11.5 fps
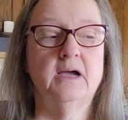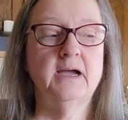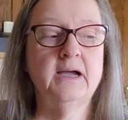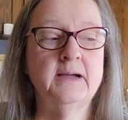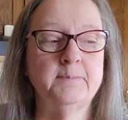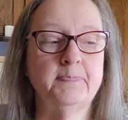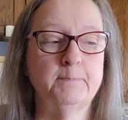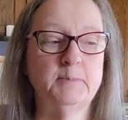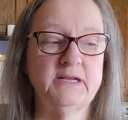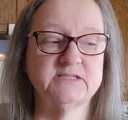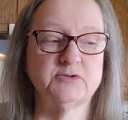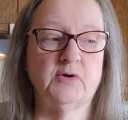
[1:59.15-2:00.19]
But
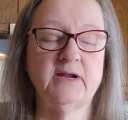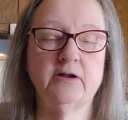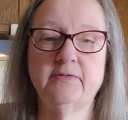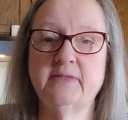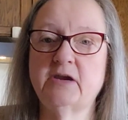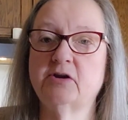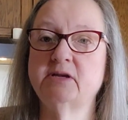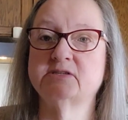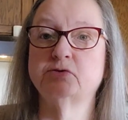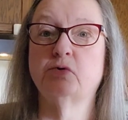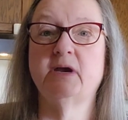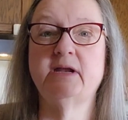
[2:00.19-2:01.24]
it's great on there. It's
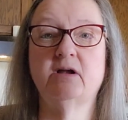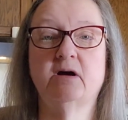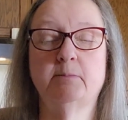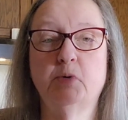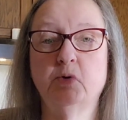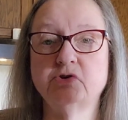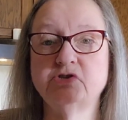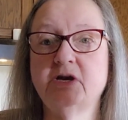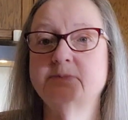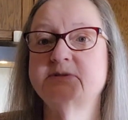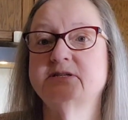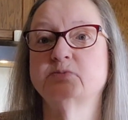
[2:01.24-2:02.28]
great on pork chops. It's